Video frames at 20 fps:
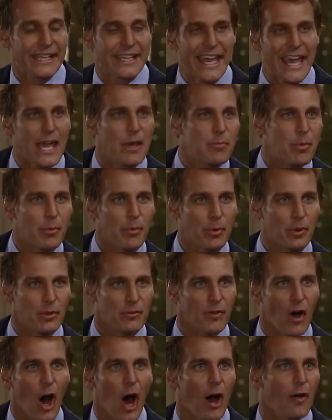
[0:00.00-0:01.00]
capable
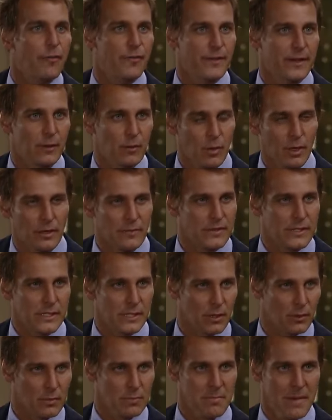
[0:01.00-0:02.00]
of offing one of his
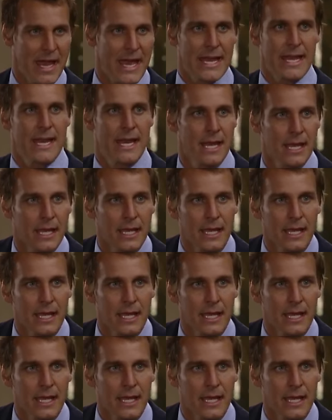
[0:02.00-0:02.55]
own men,